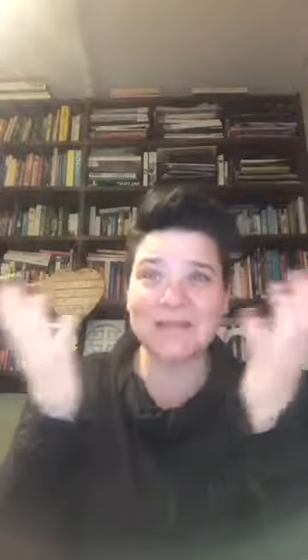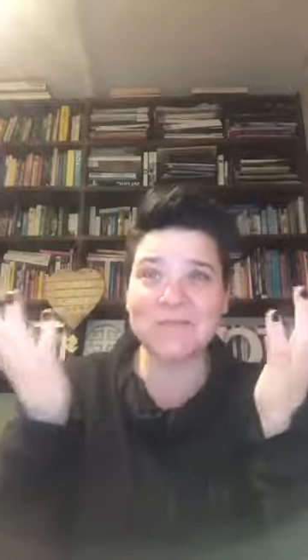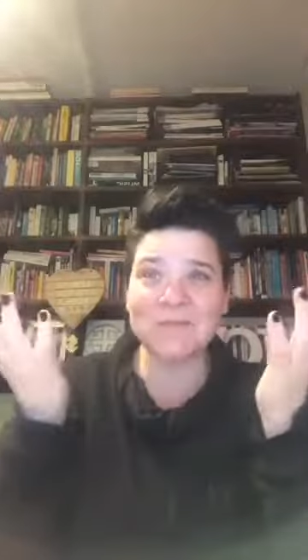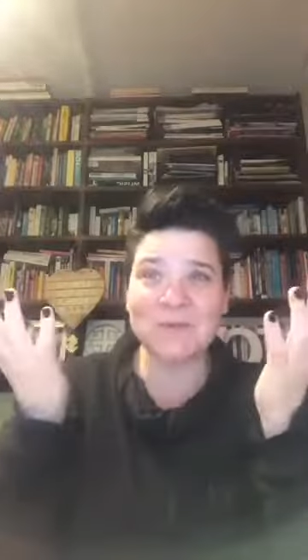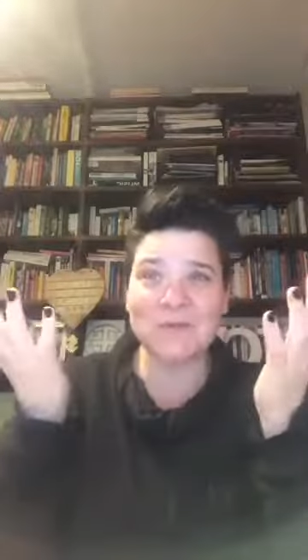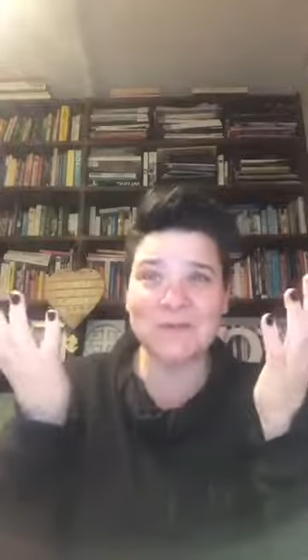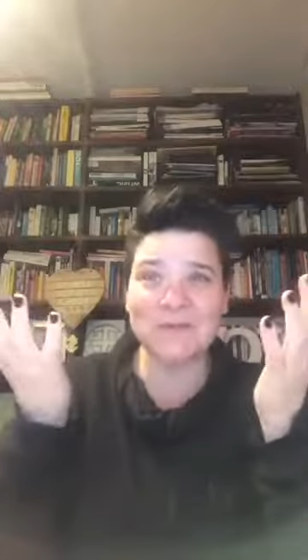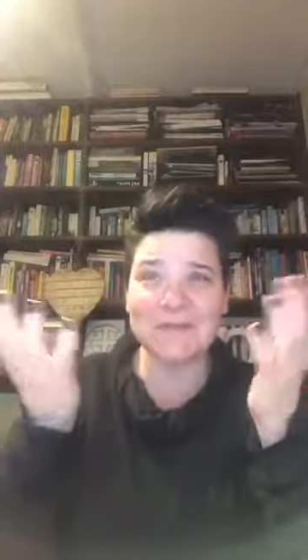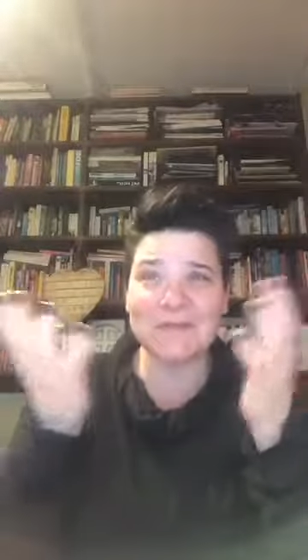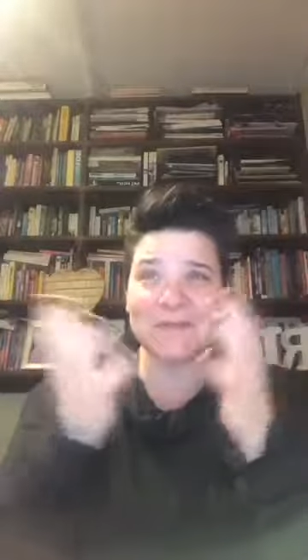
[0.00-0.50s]
So
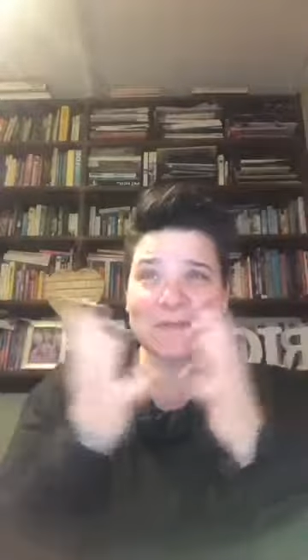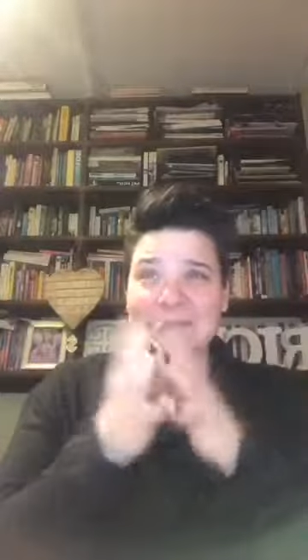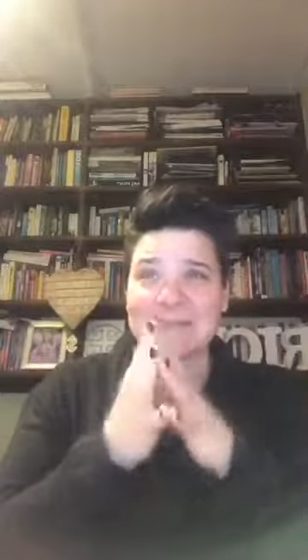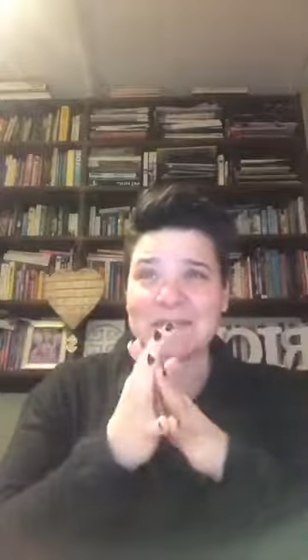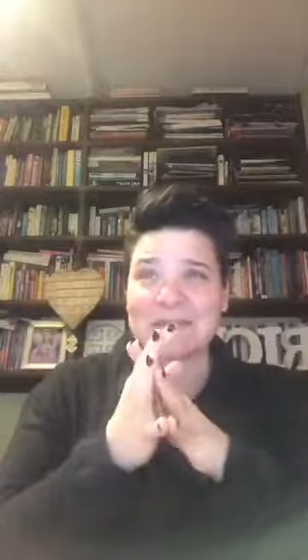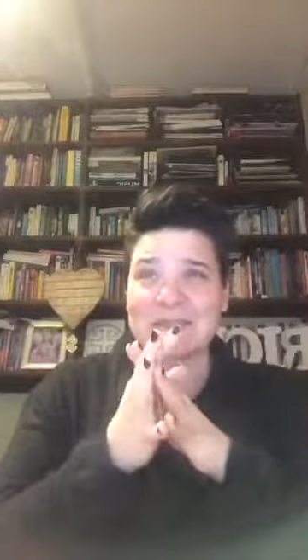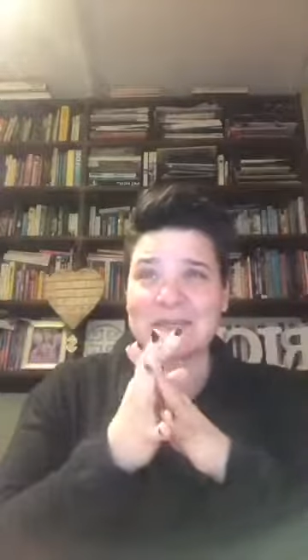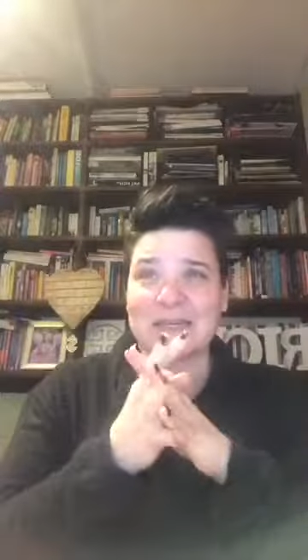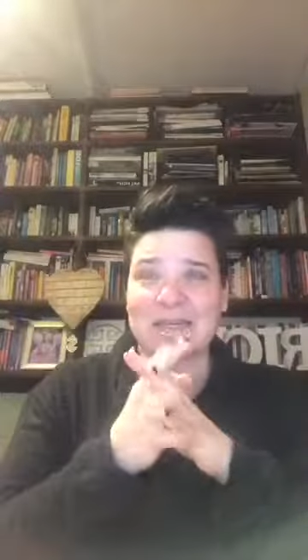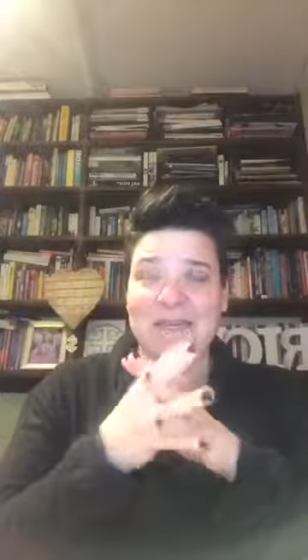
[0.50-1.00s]
what are the tips
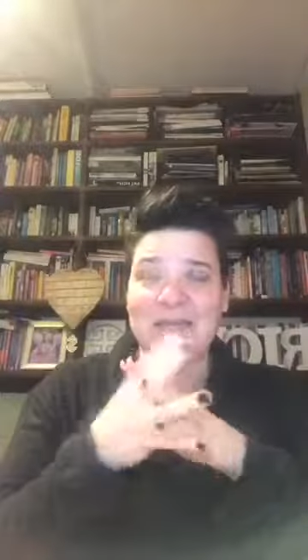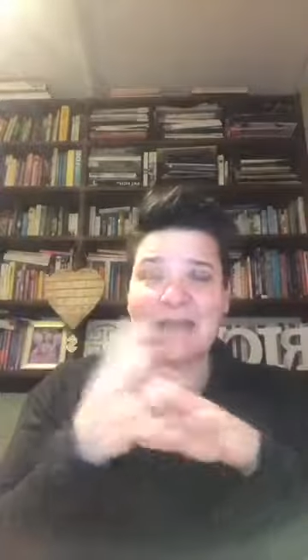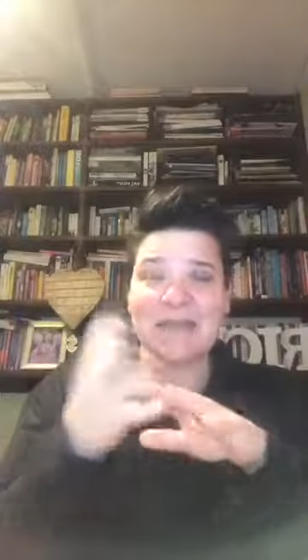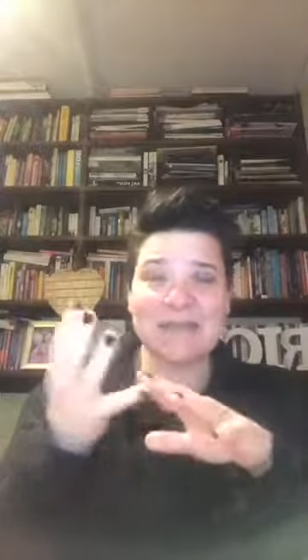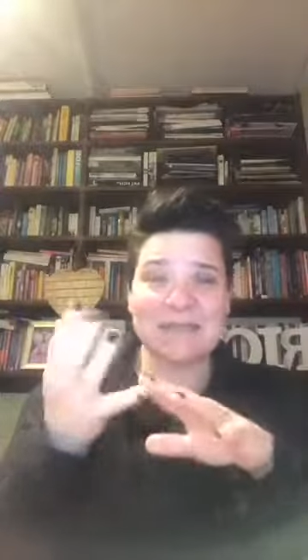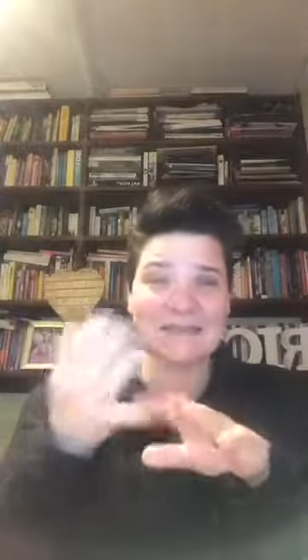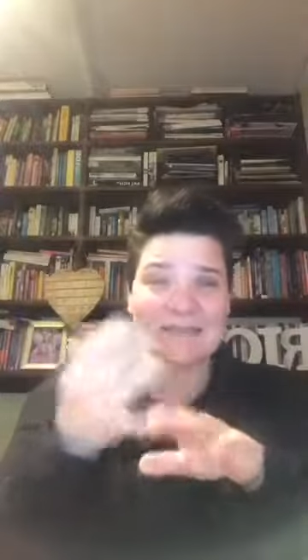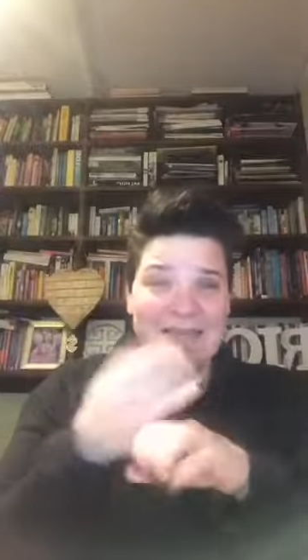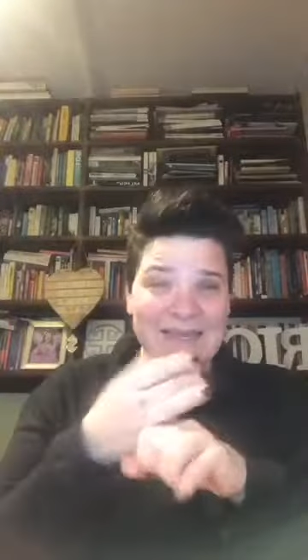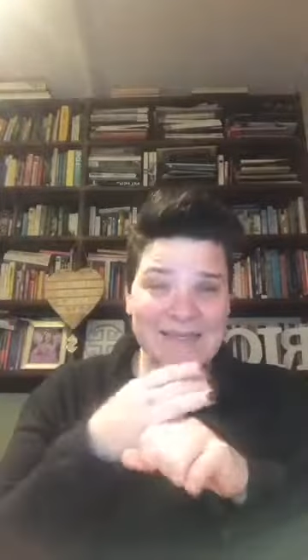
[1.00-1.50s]
they say?
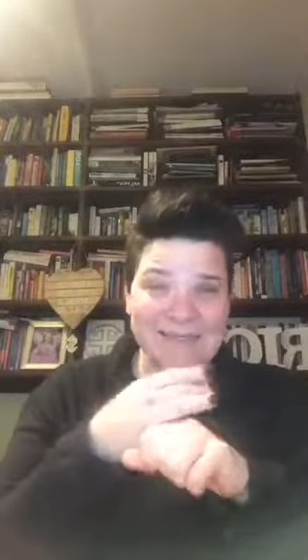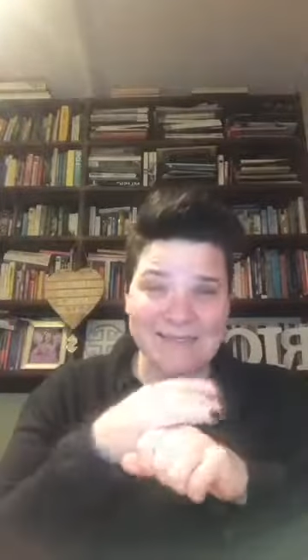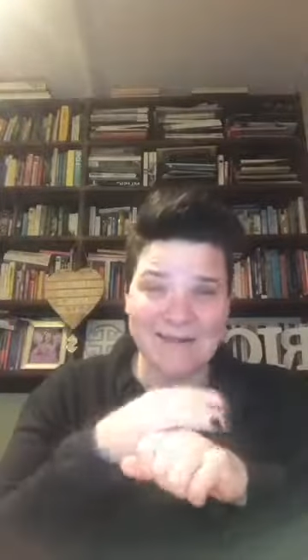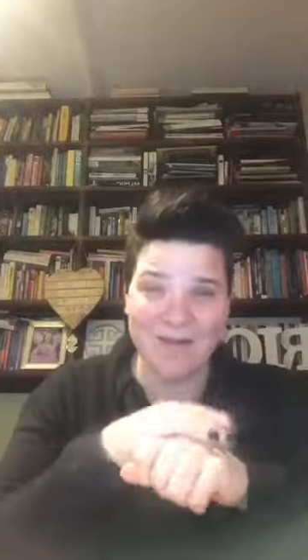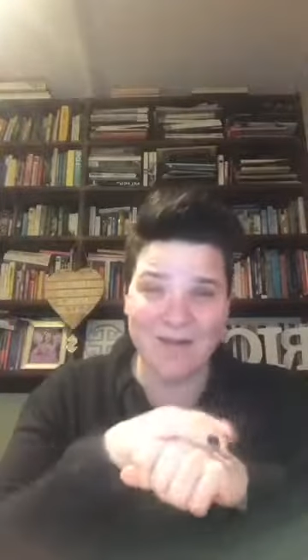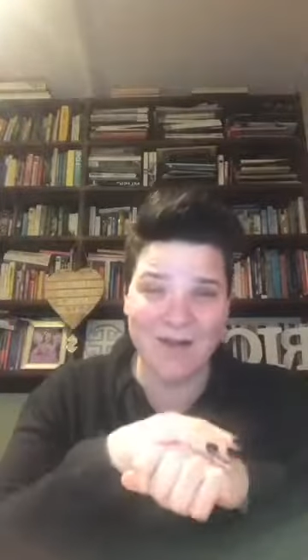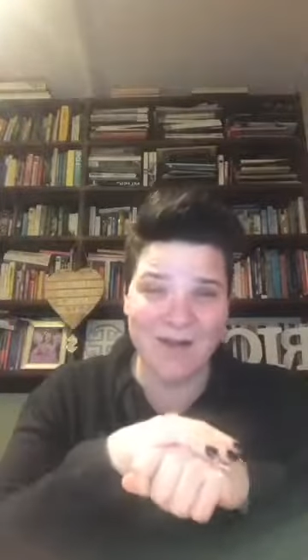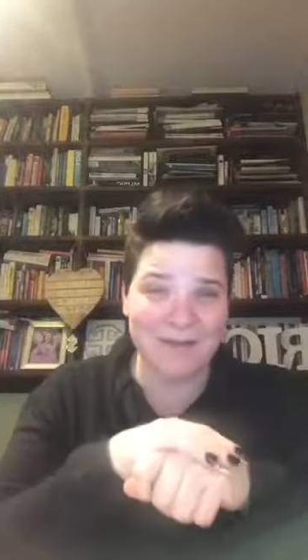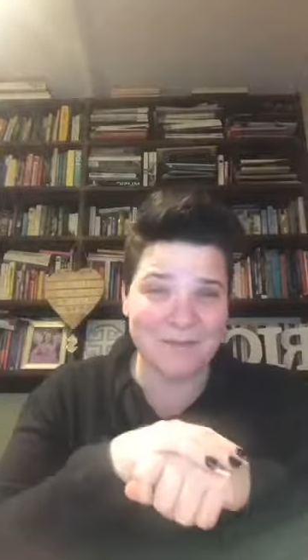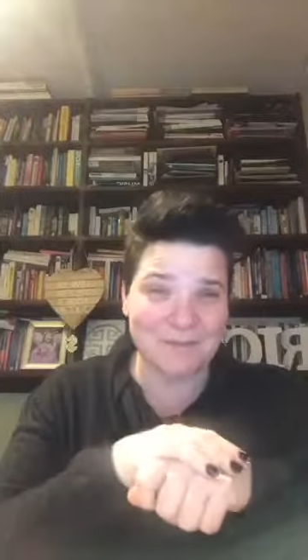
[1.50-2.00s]
Take
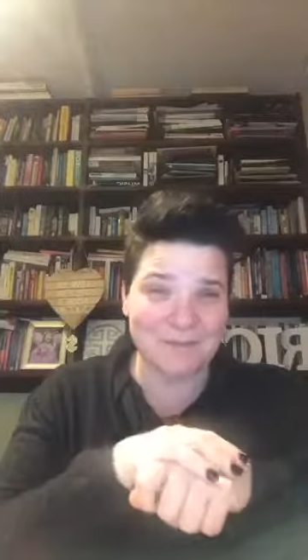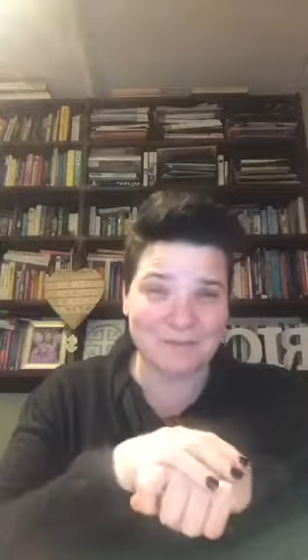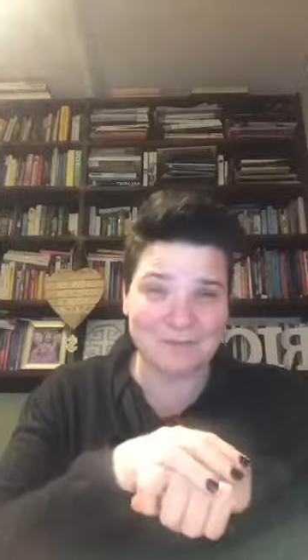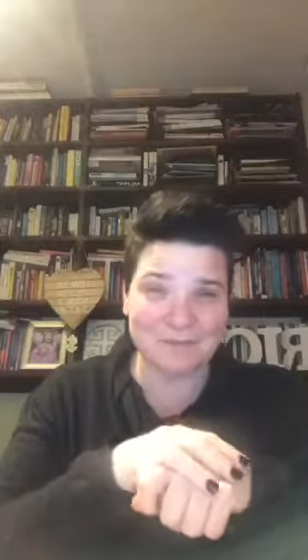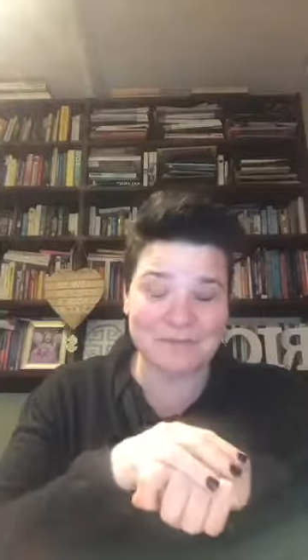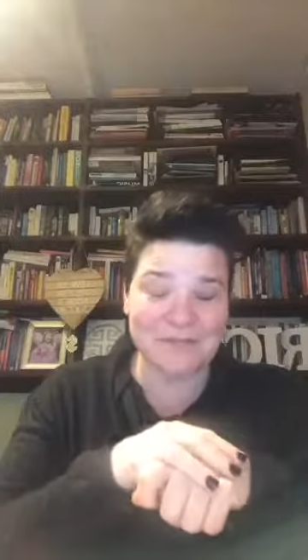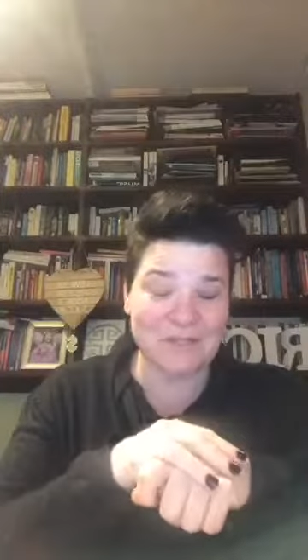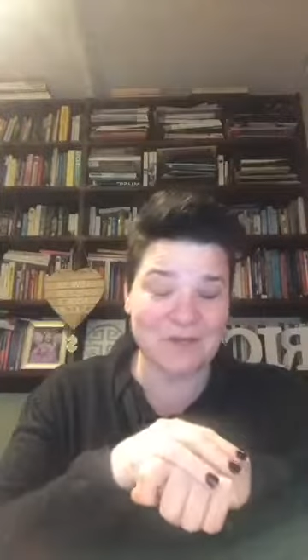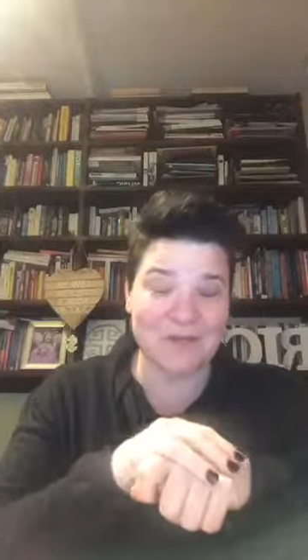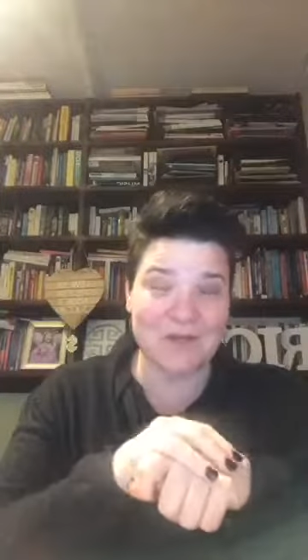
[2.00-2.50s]
time
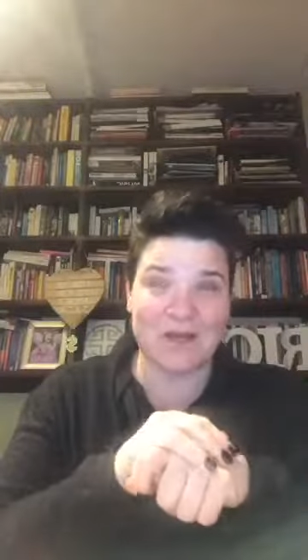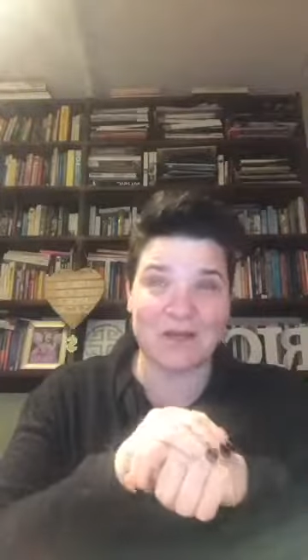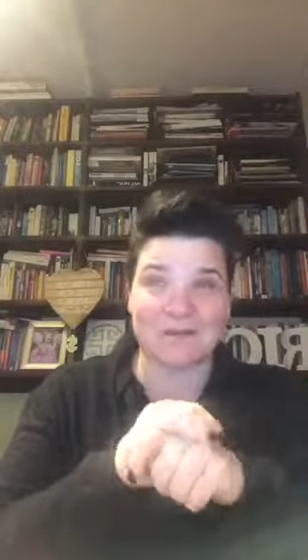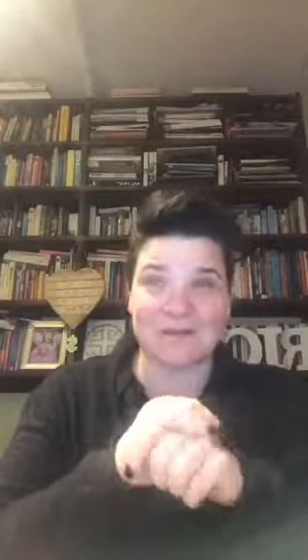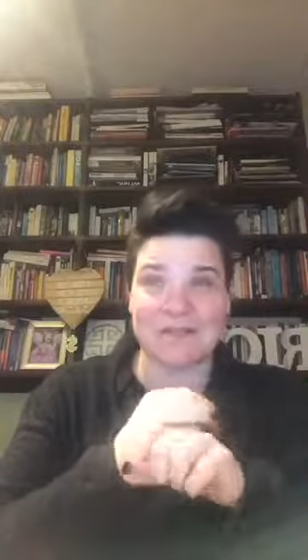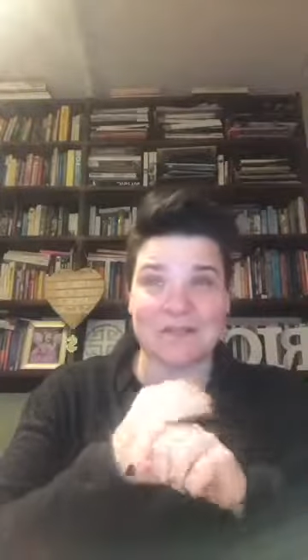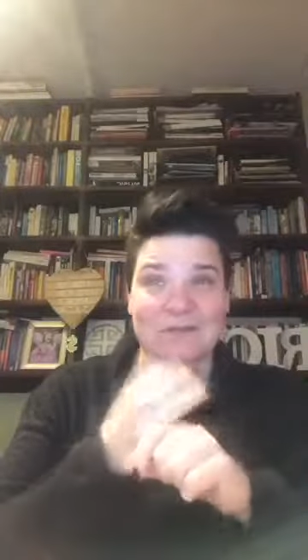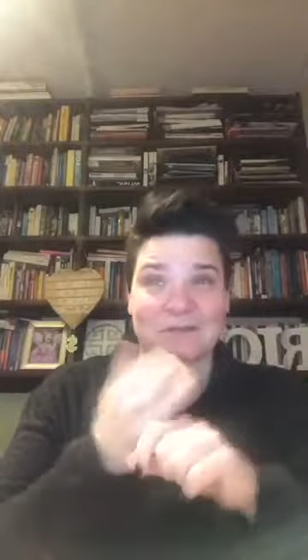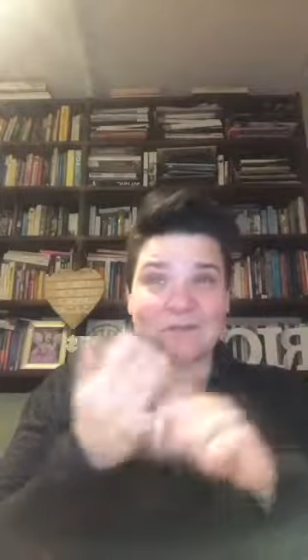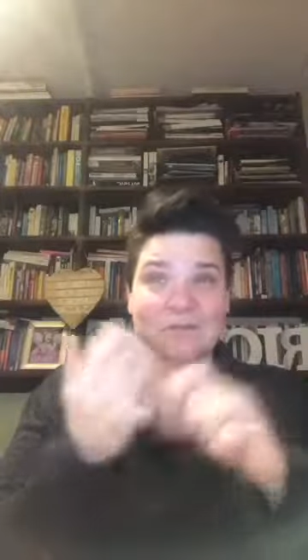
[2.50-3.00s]
to look
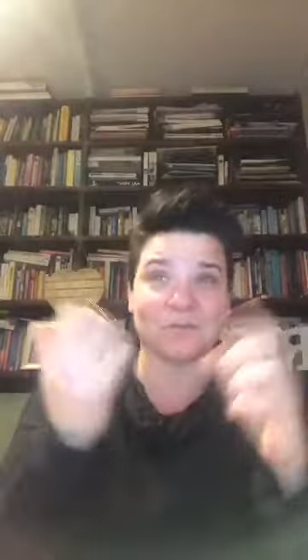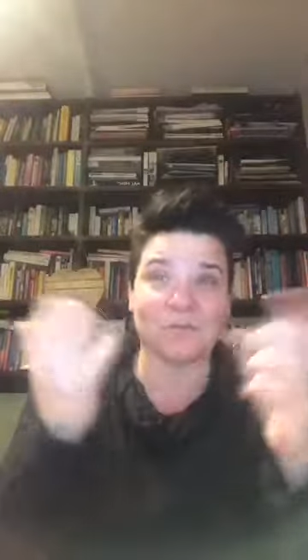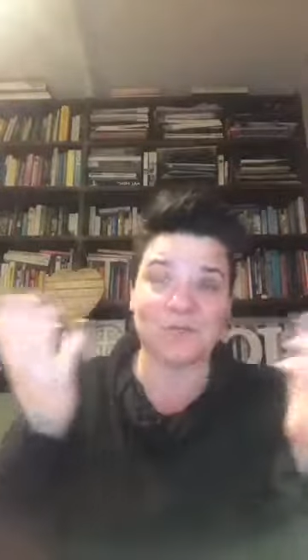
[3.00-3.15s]
after yourself,